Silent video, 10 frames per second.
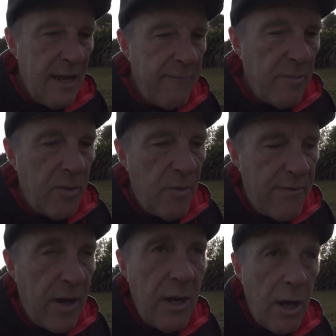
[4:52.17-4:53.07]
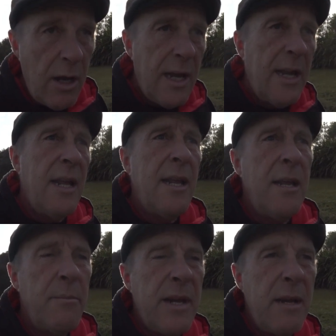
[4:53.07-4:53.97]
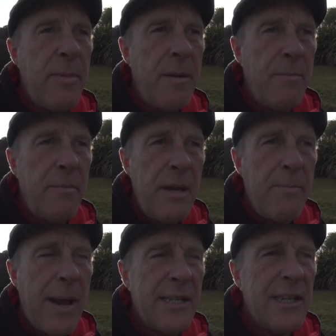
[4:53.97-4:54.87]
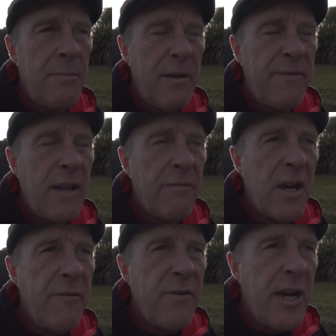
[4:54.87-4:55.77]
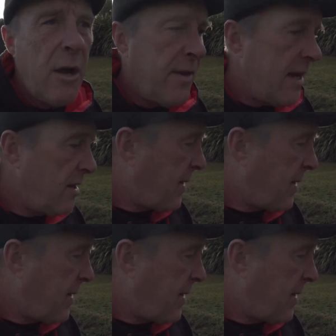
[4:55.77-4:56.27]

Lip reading: from the river being banked up. I think I've done a video on that in the